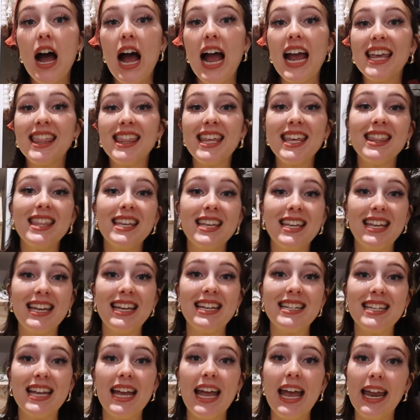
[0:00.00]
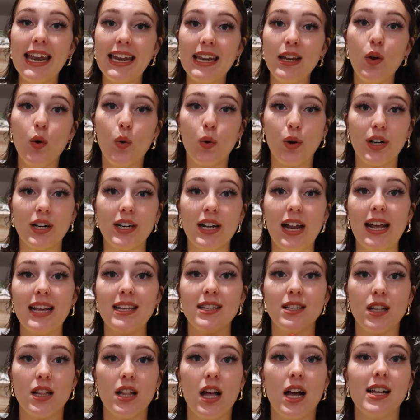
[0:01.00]
I think the key to any
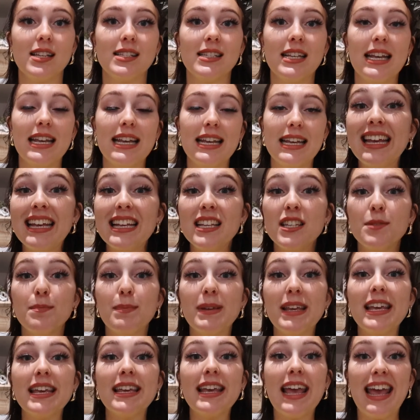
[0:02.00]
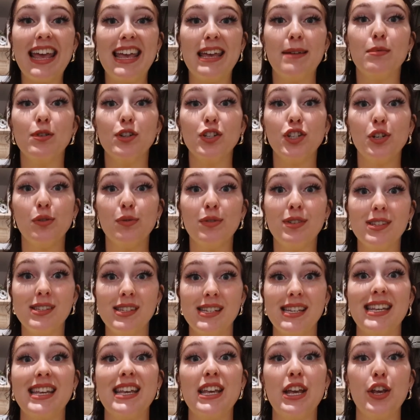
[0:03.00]
organized closet is being able to
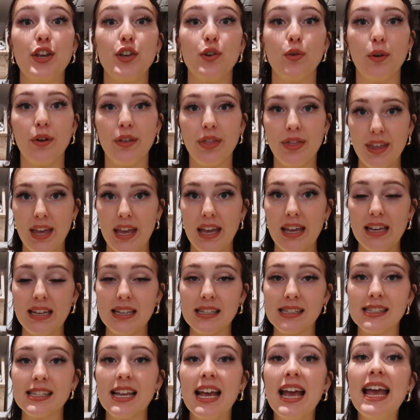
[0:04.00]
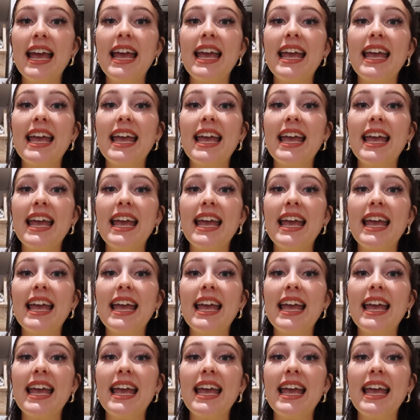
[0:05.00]
see your things.